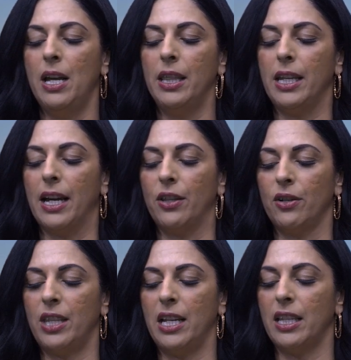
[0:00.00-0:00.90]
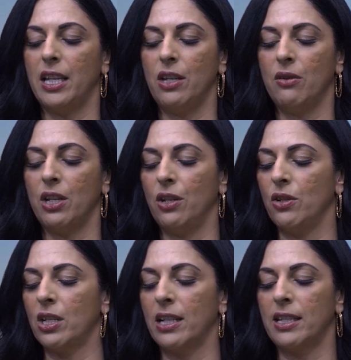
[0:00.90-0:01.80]
The other thing that you could
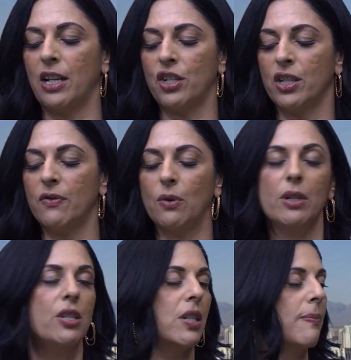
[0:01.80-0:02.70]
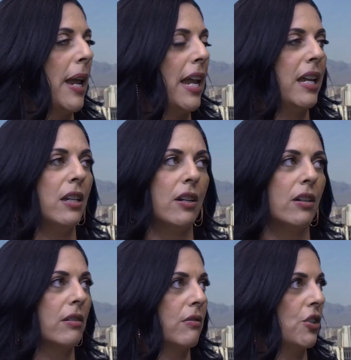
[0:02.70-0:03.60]
use concessions for is just paying
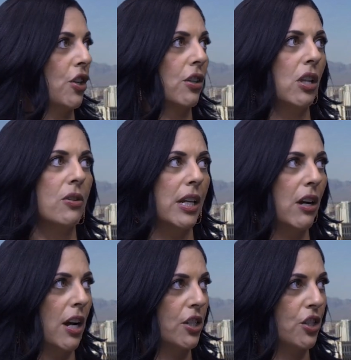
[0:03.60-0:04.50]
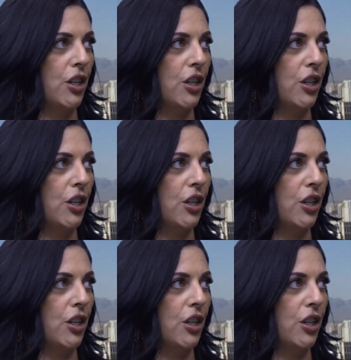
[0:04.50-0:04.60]
your closing costs.